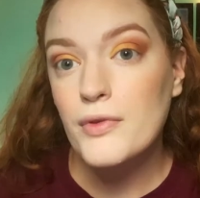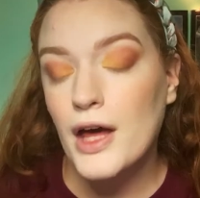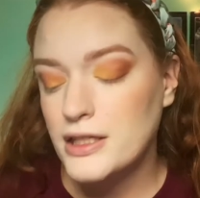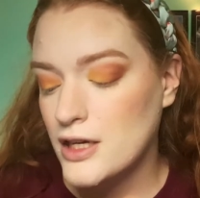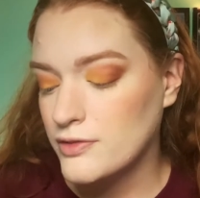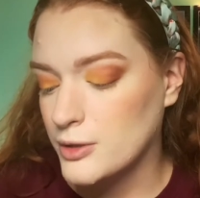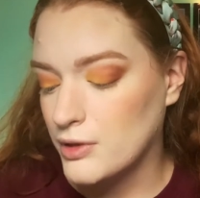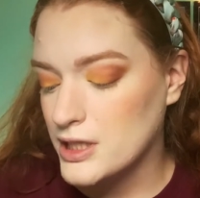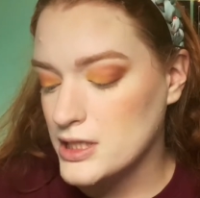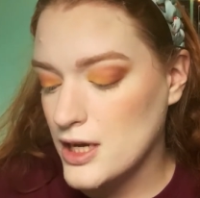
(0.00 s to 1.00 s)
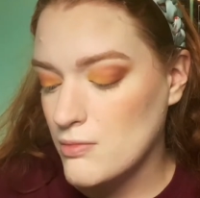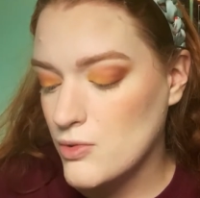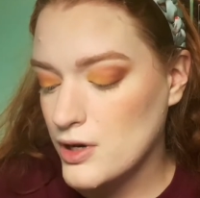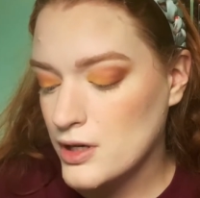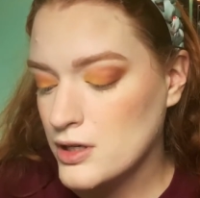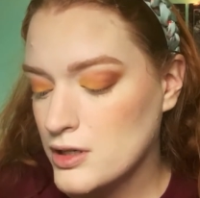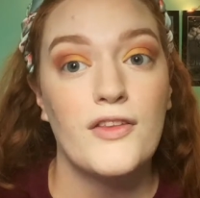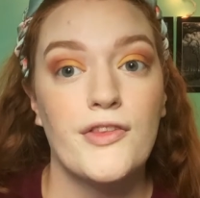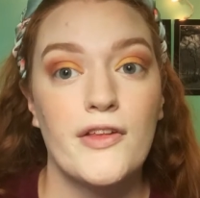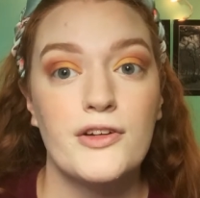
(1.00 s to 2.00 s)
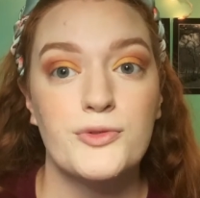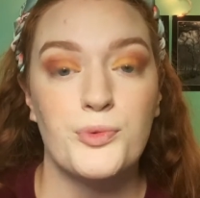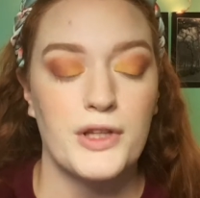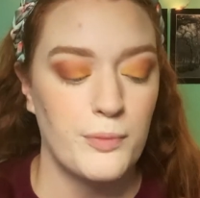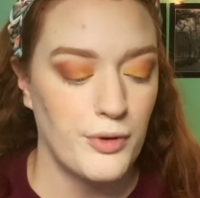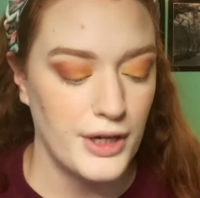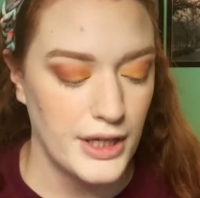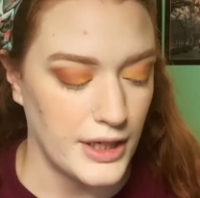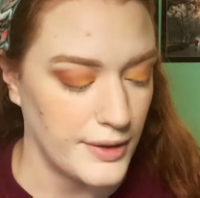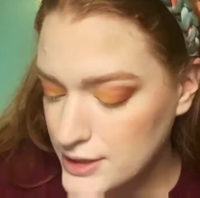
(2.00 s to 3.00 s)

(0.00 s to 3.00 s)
That definitely blends it out more. I think that looks really pretty.